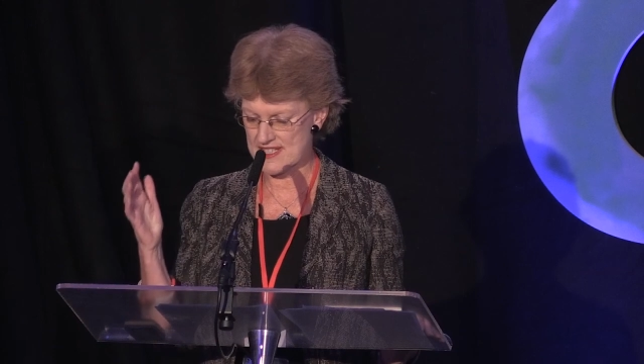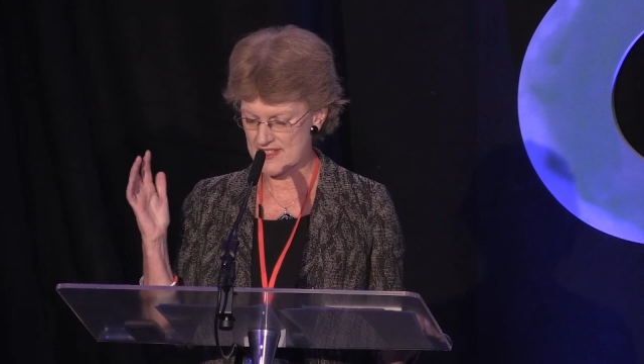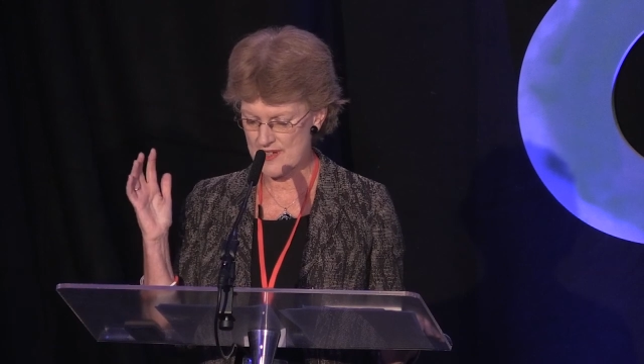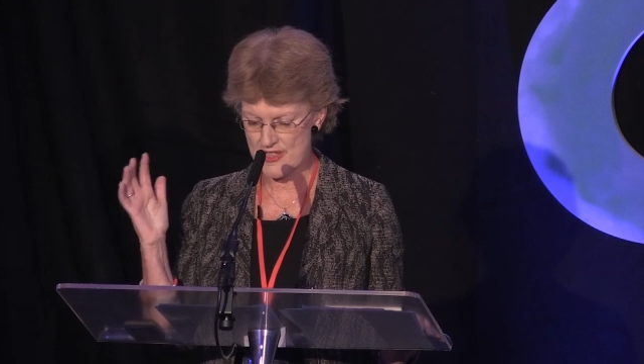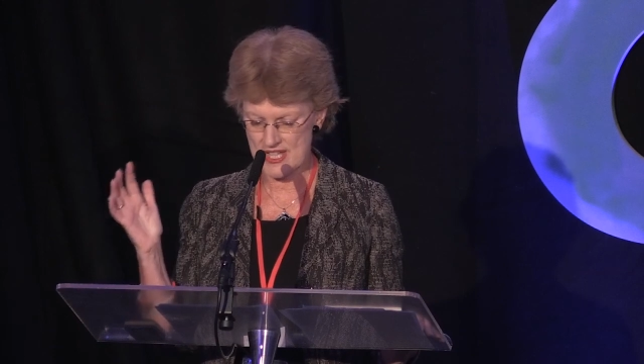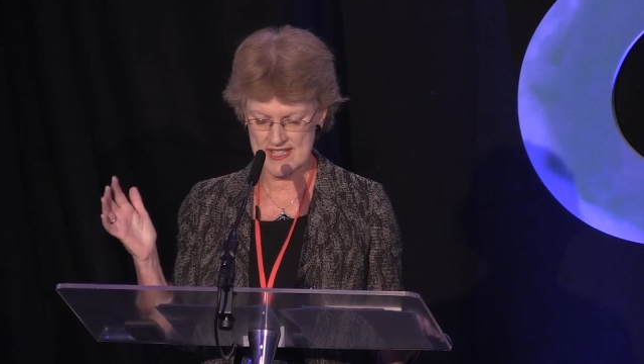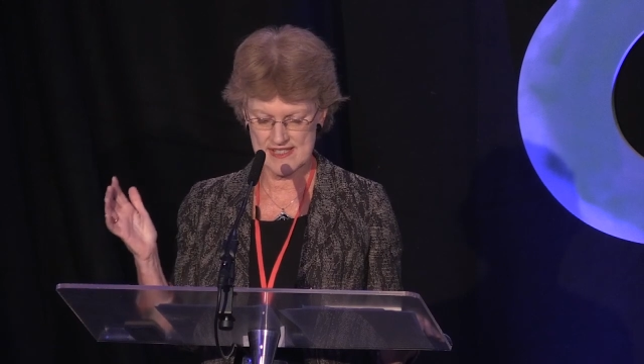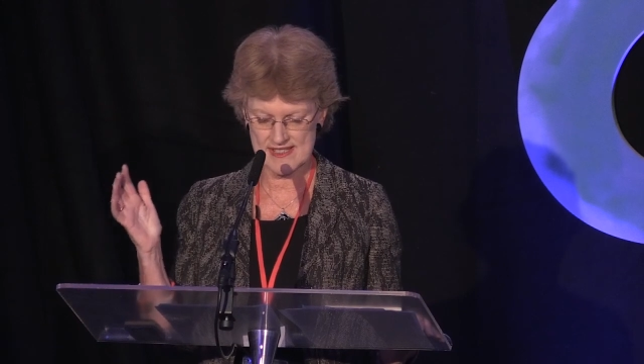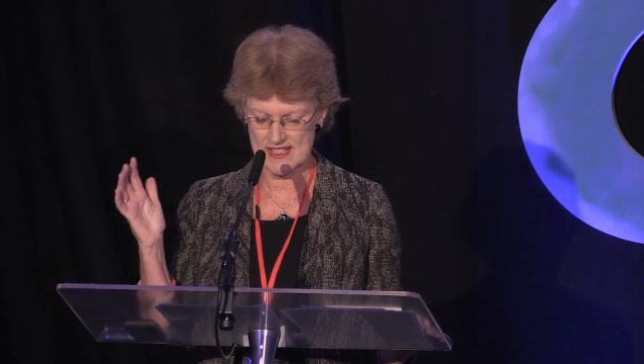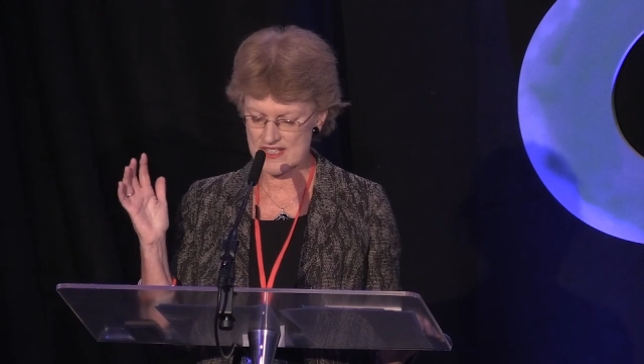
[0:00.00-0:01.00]
There are
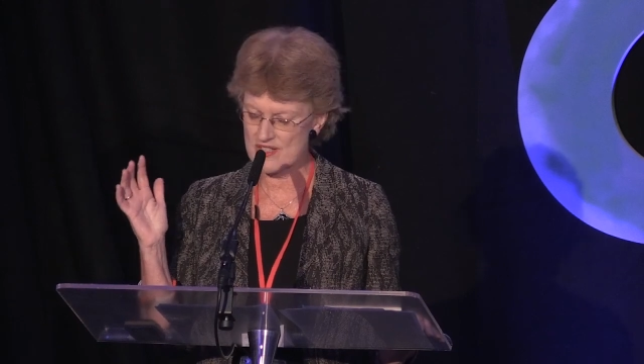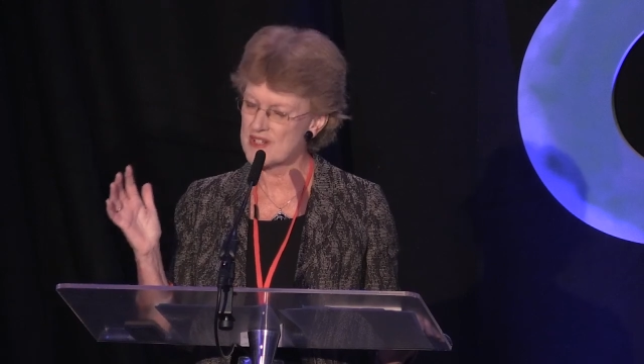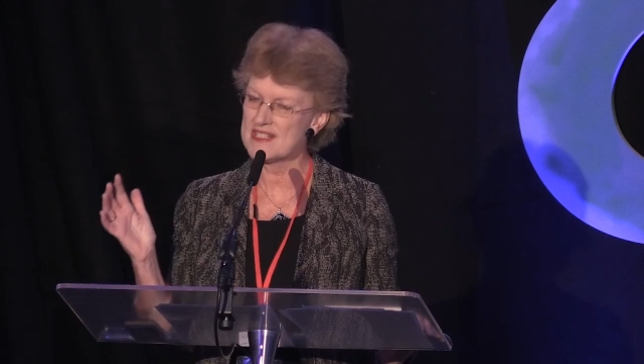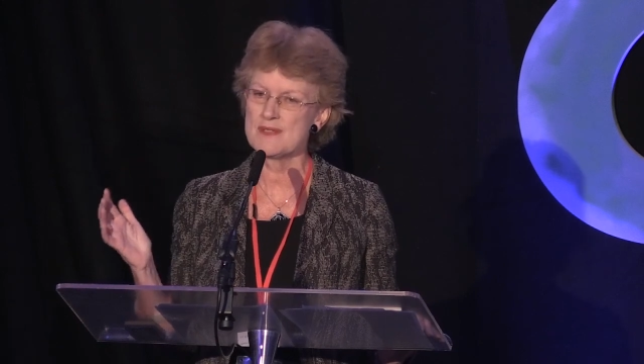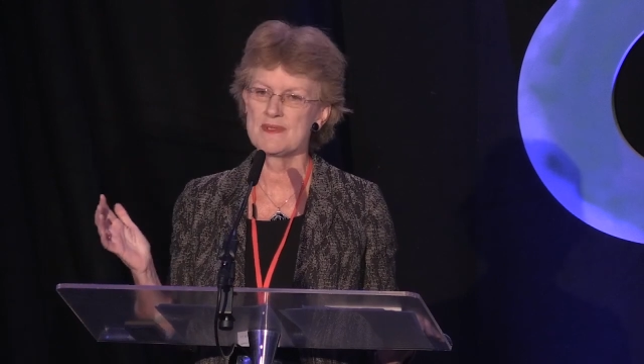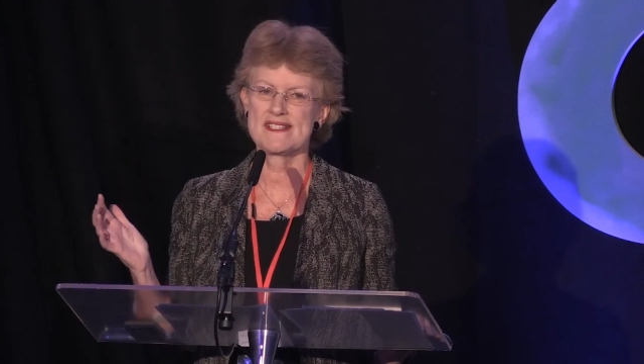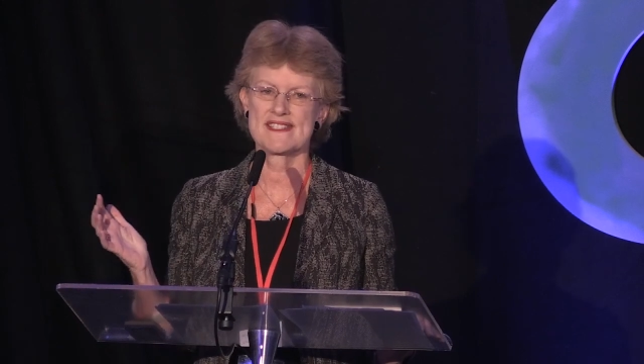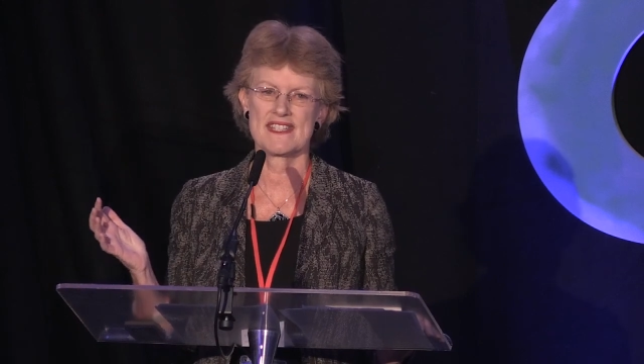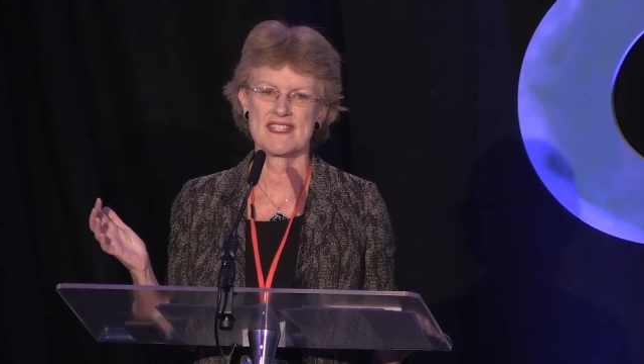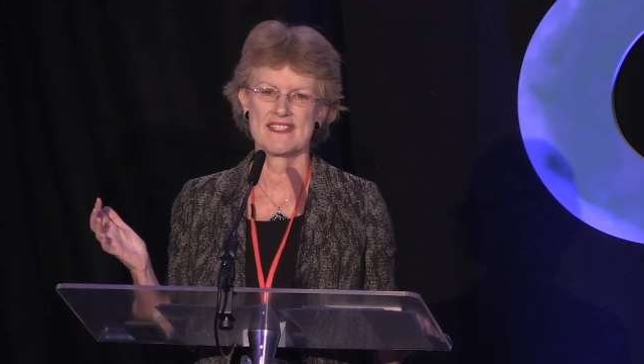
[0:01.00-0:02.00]
things that can only be
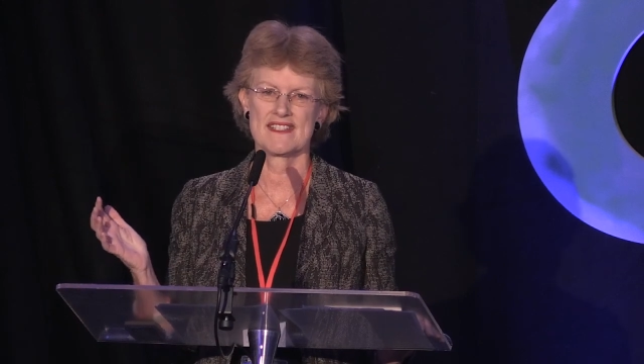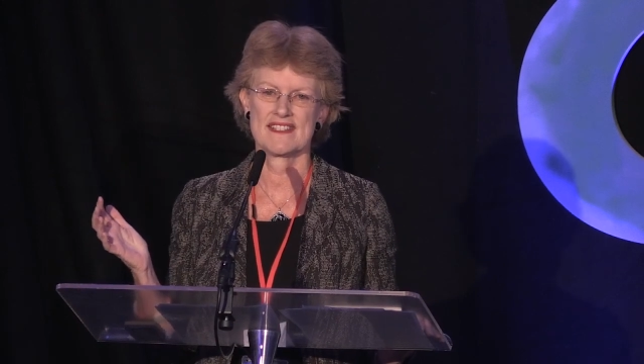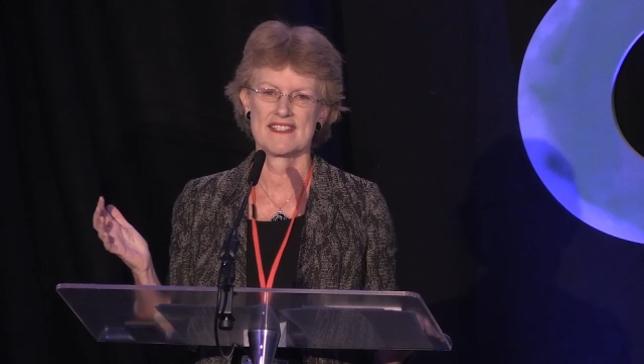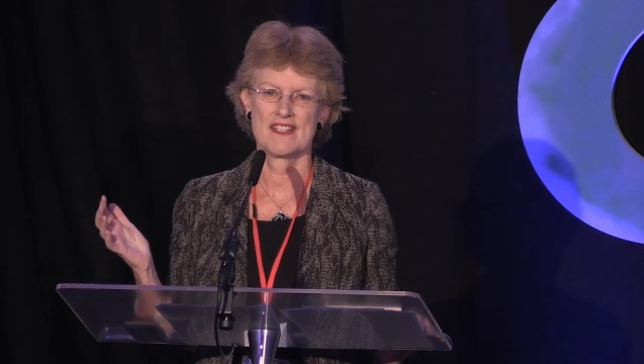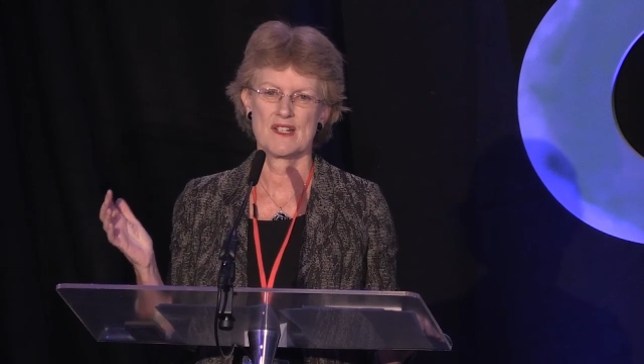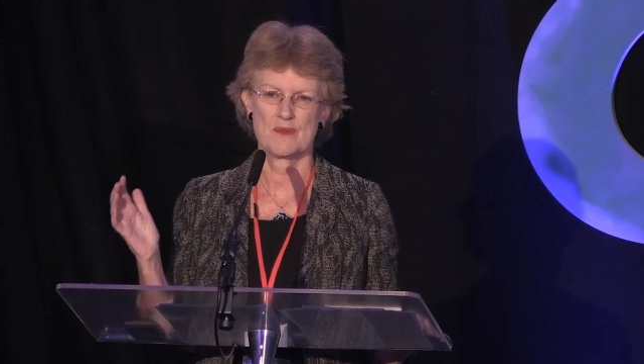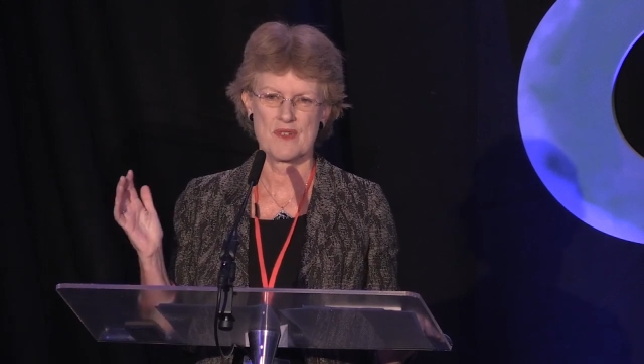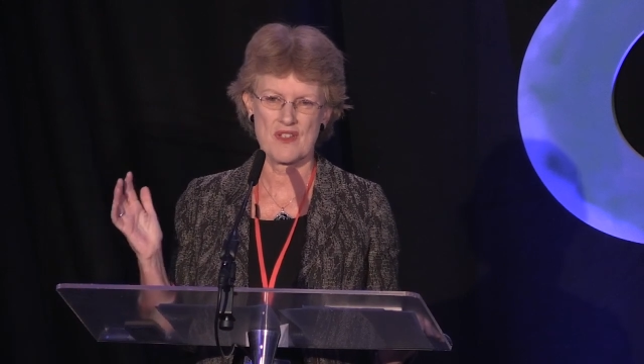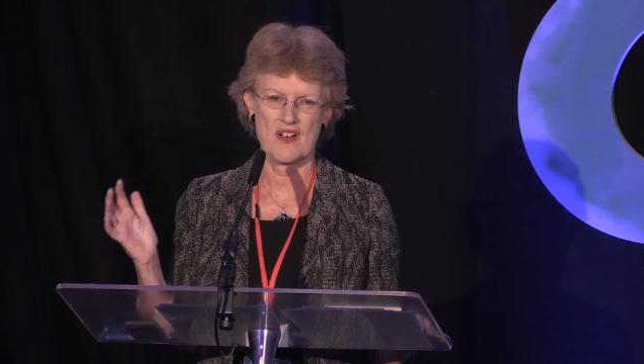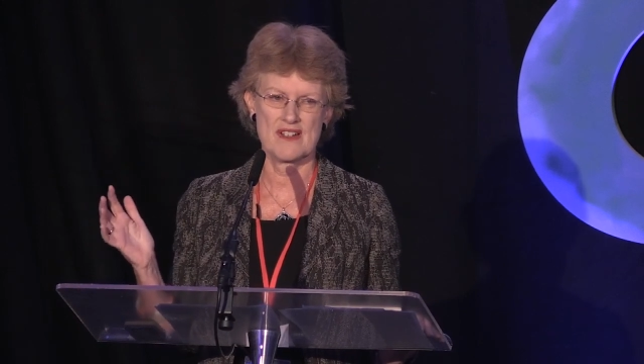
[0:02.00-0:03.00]
seen
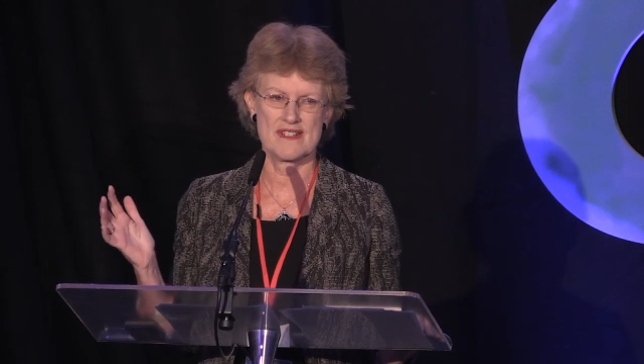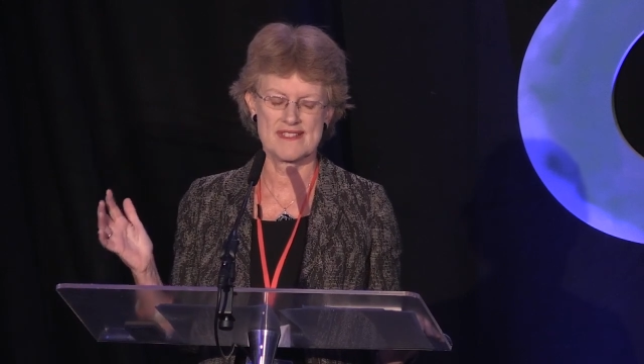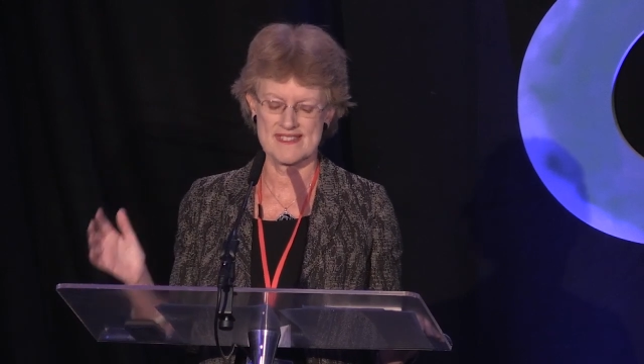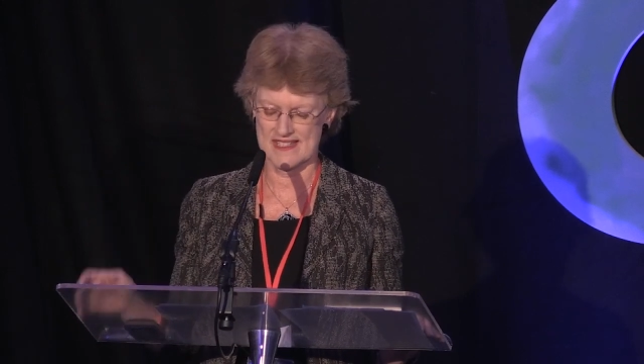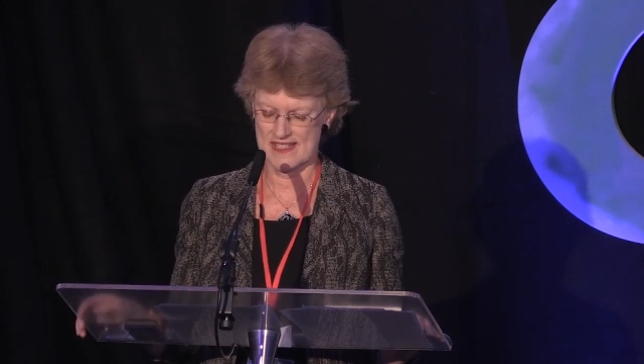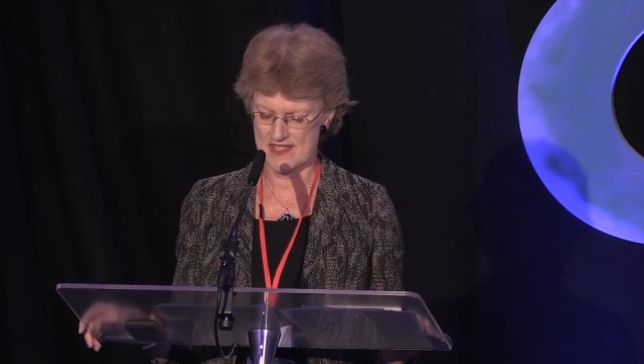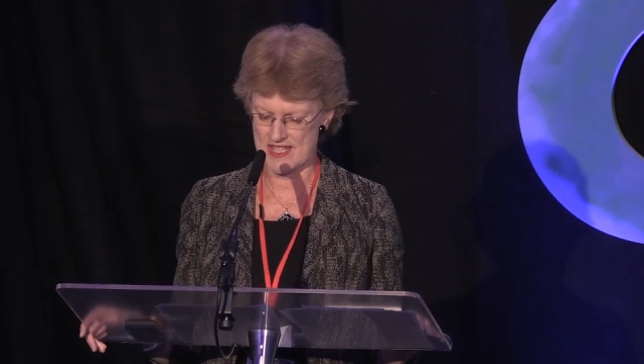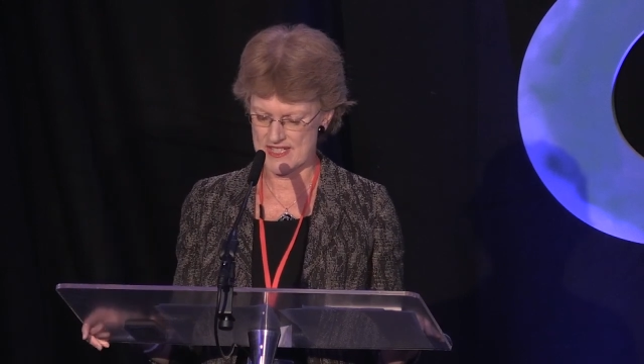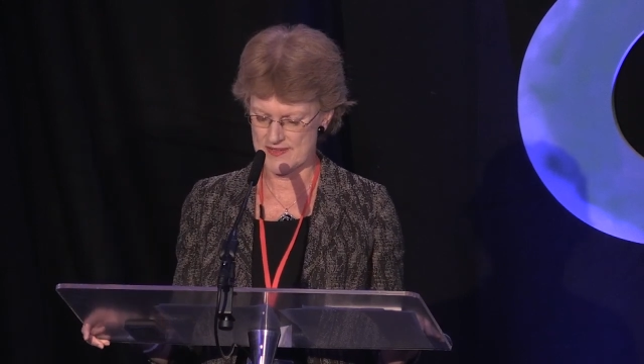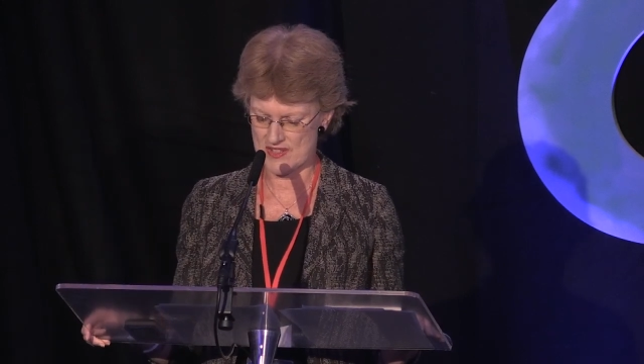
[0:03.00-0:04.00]
with eyes
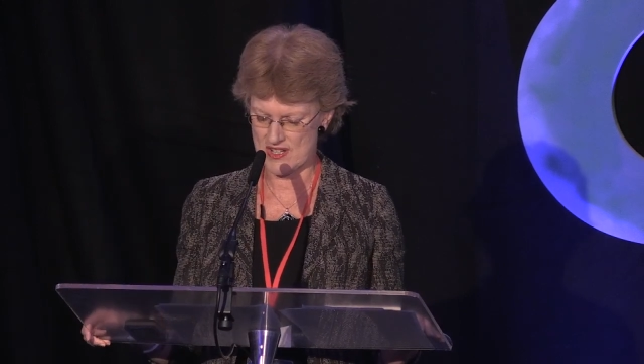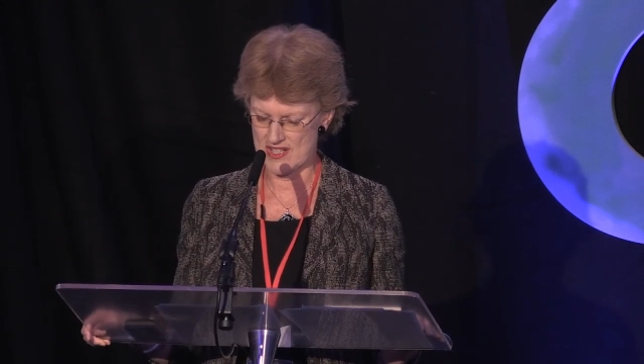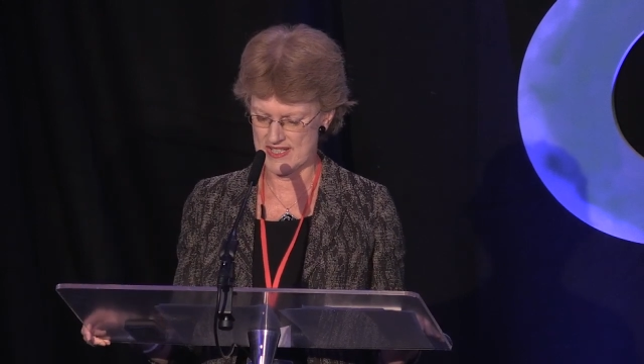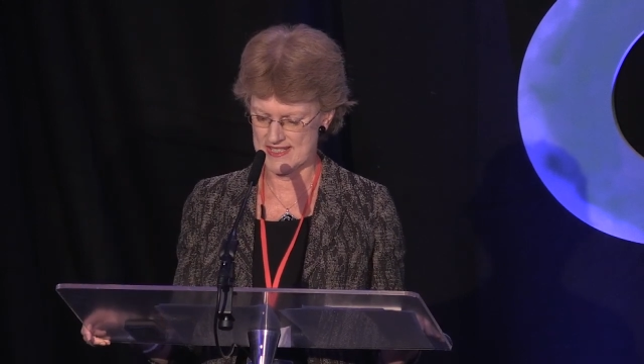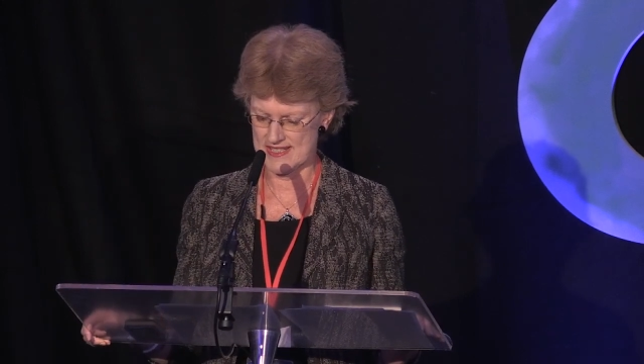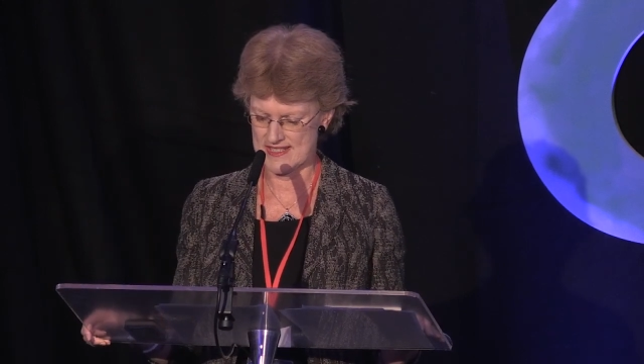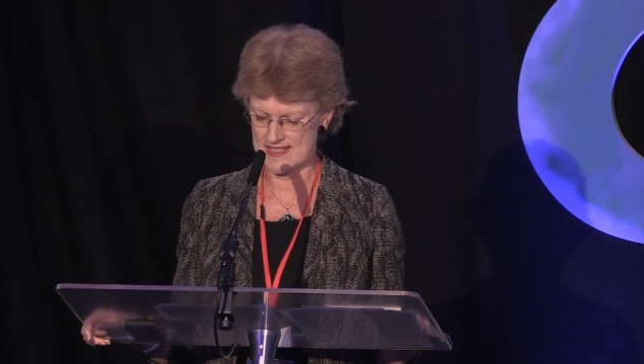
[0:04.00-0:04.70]
that have cried.